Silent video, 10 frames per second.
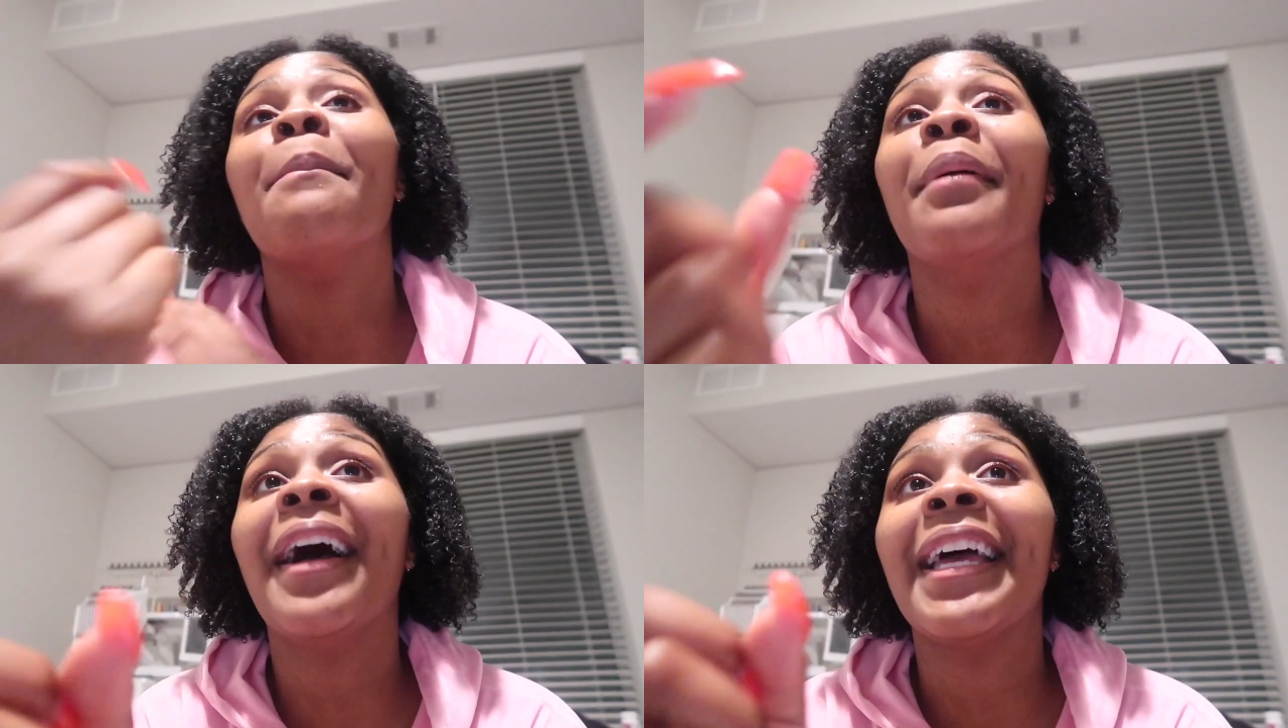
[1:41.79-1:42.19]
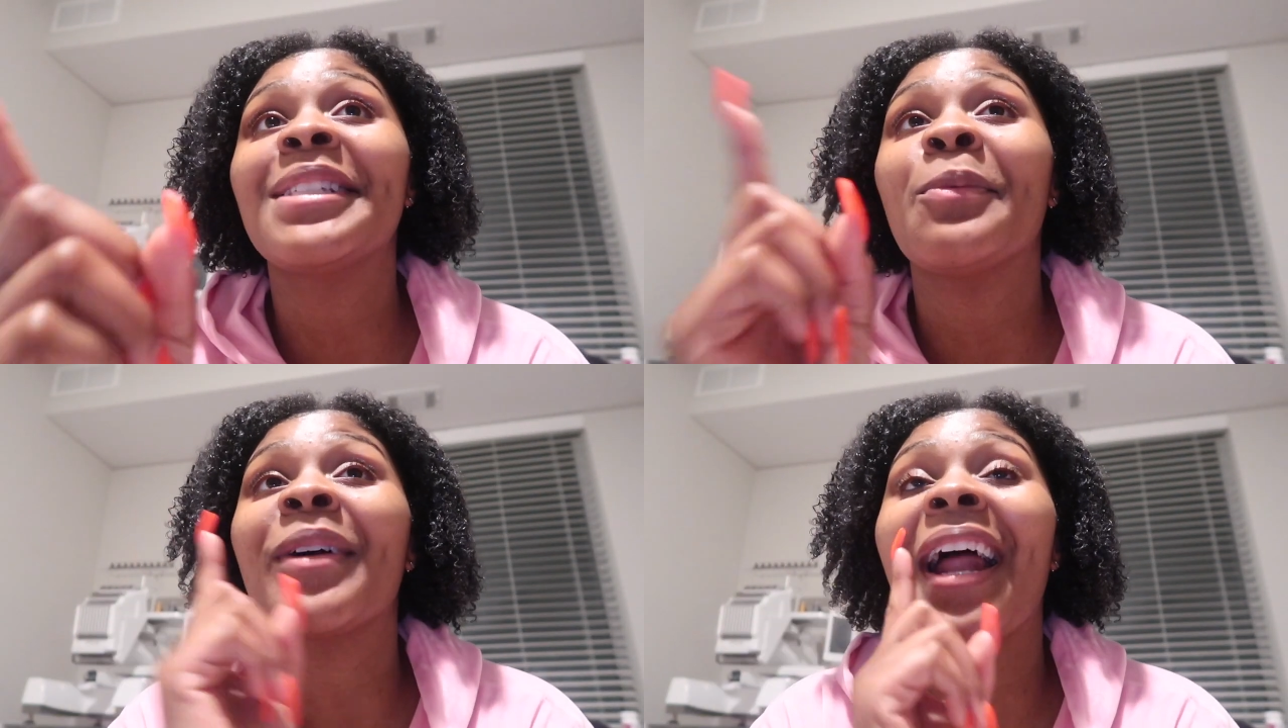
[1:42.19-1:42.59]

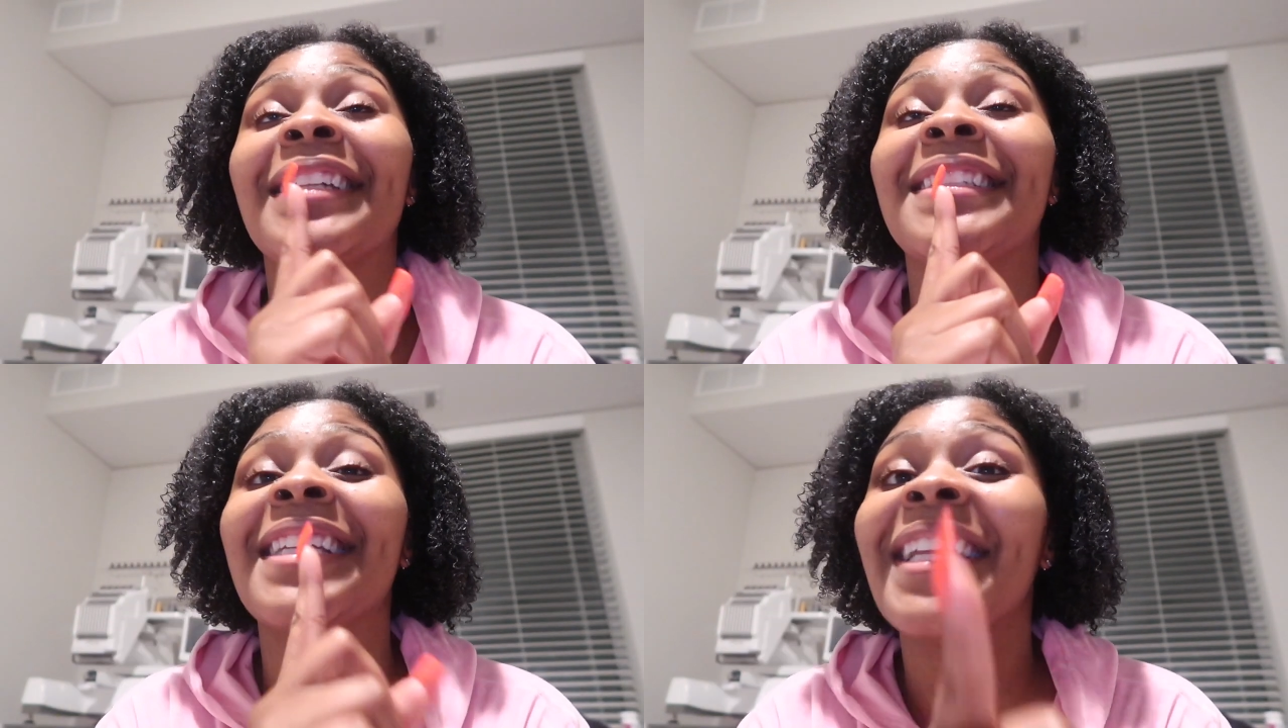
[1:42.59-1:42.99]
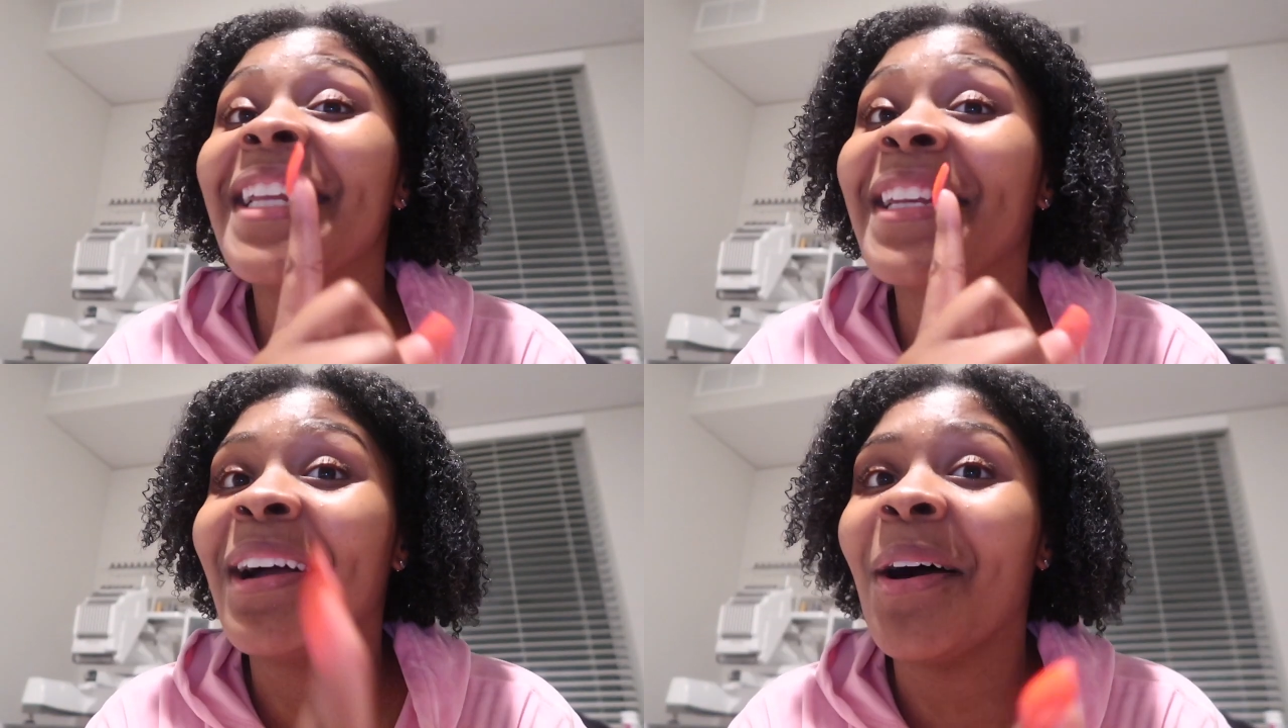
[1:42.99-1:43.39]
But what I
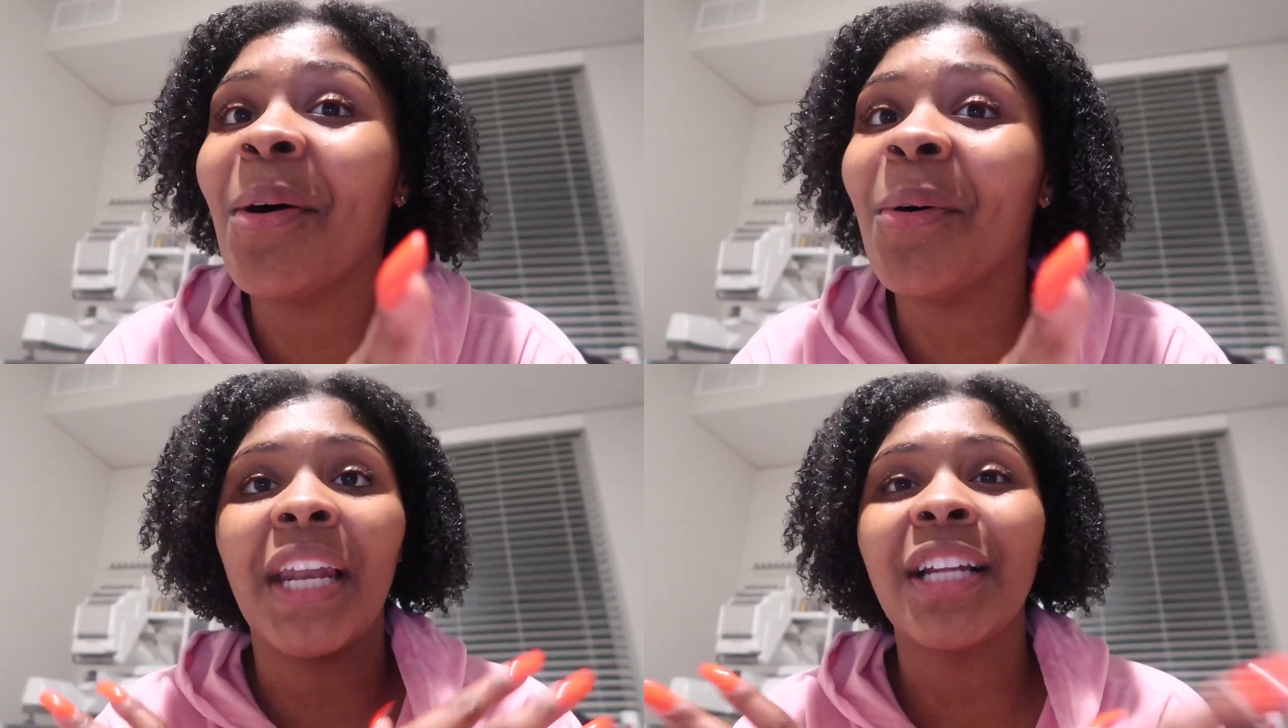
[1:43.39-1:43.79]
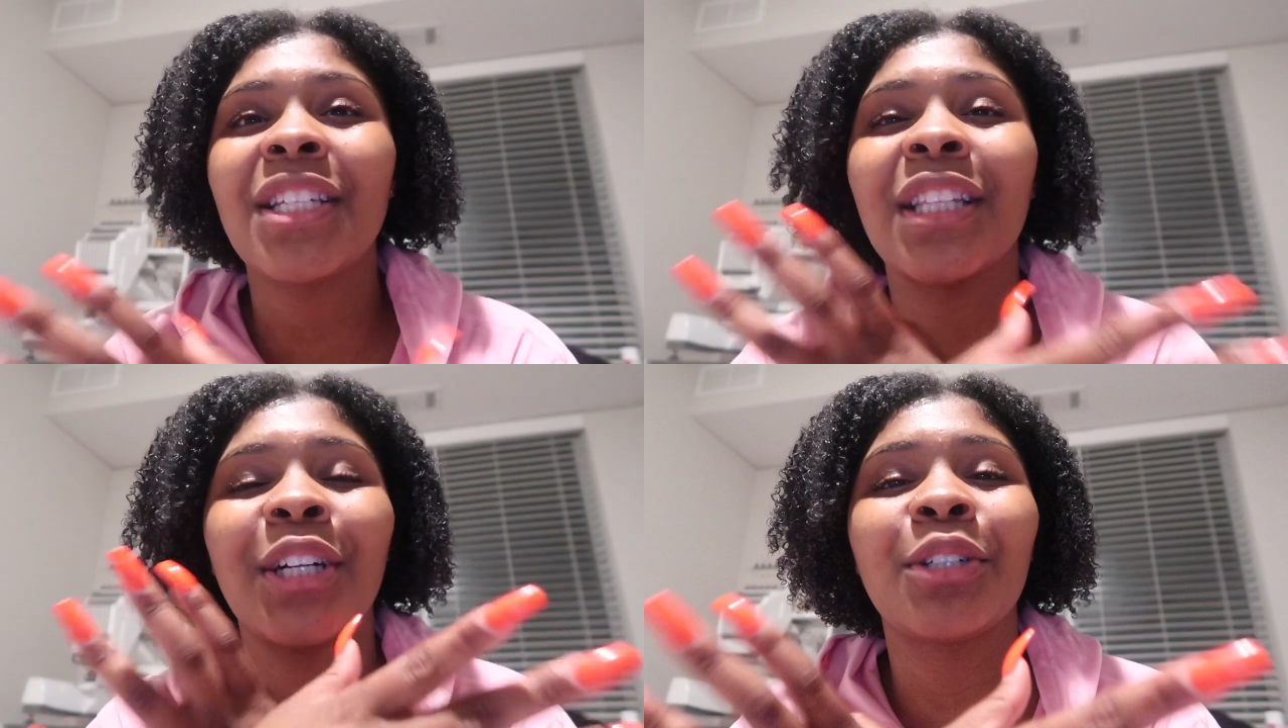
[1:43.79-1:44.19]
didn't know, and I
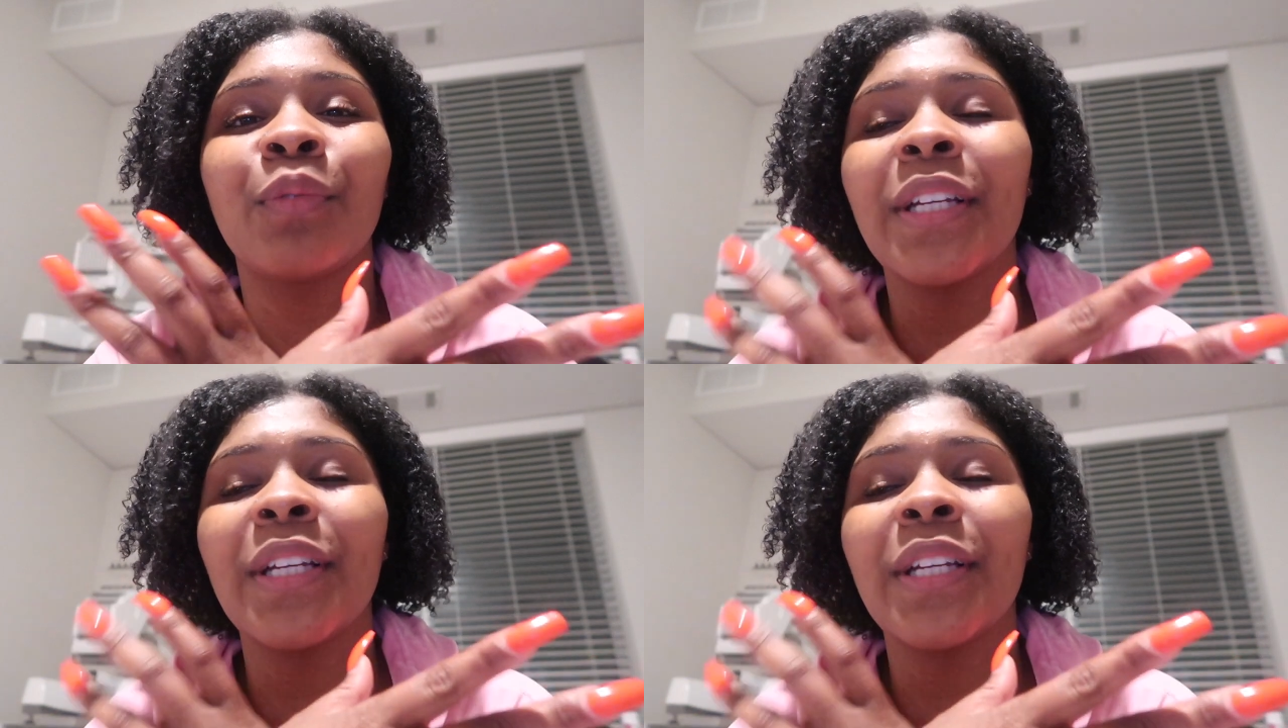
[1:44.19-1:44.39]
just learned